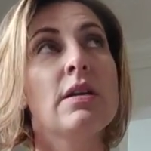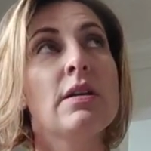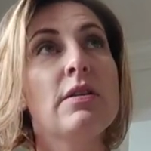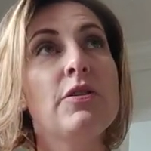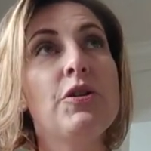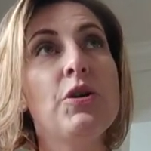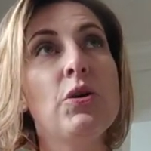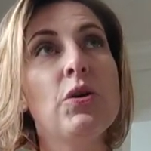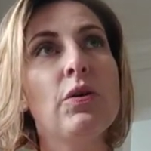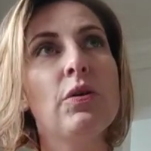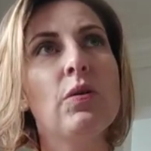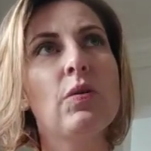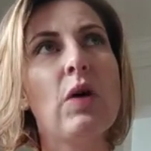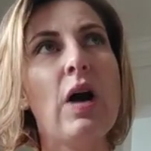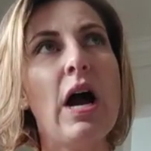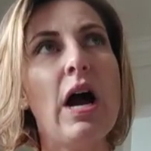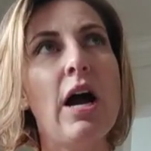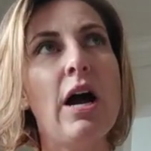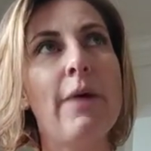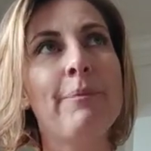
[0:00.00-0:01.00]
you
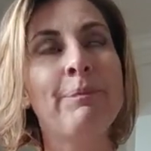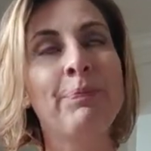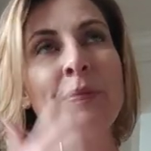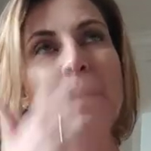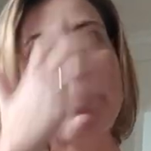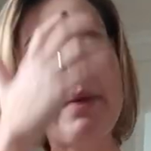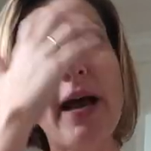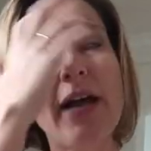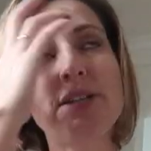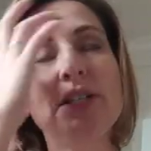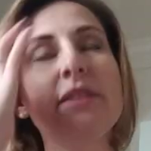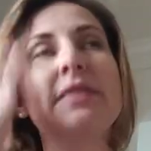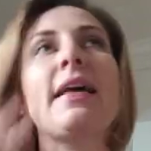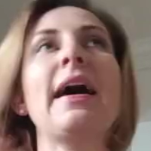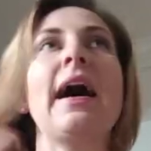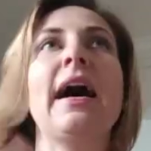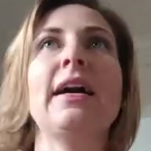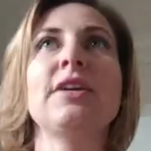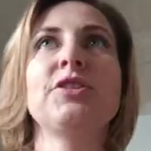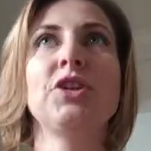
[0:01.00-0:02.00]
imagine
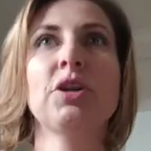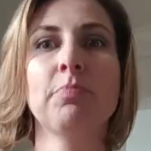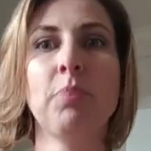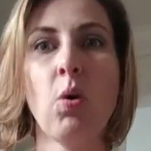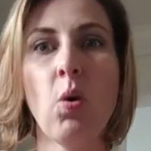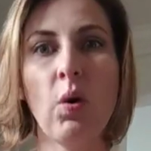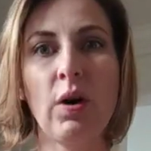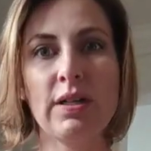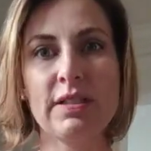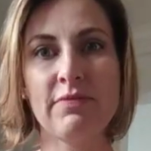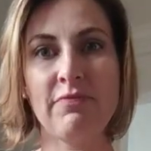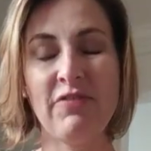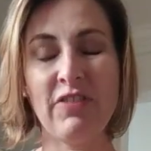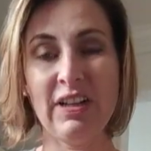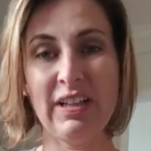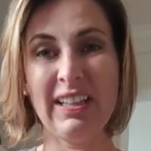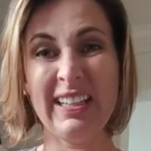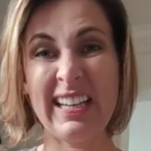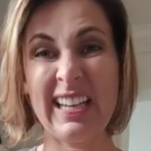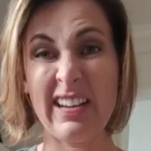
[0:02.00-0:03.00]
that as your pores
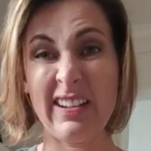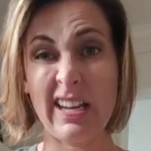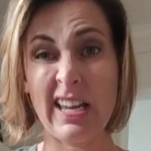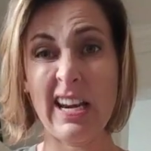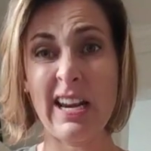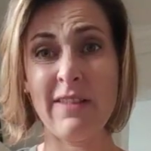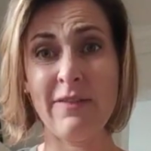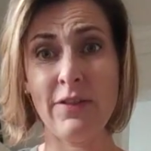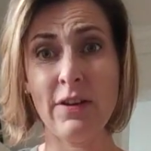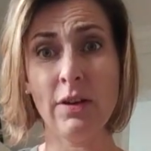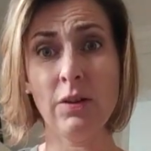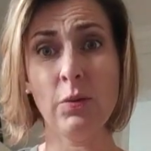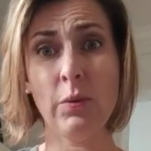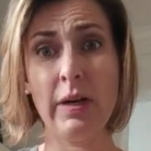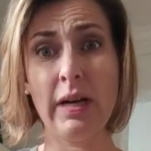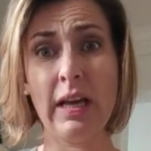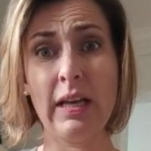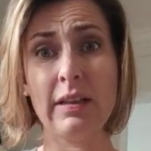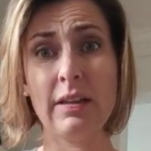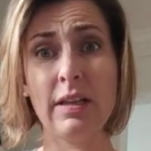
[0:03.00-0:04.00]
getting filled
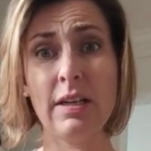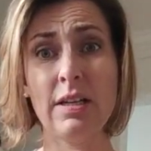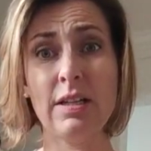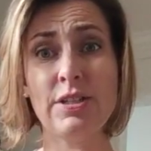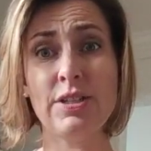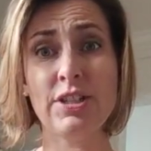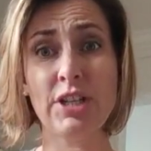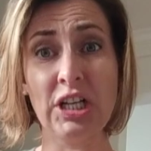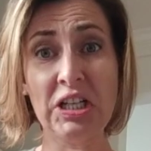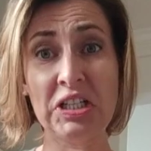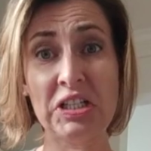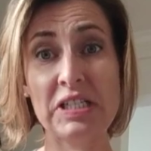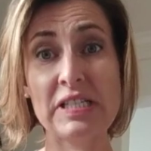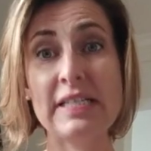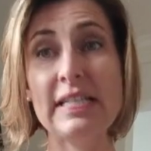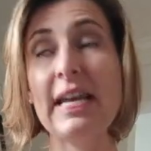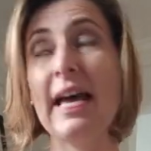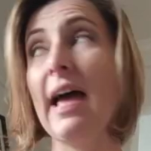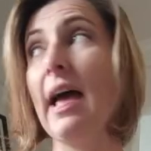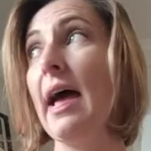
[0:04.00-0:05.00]
with dirt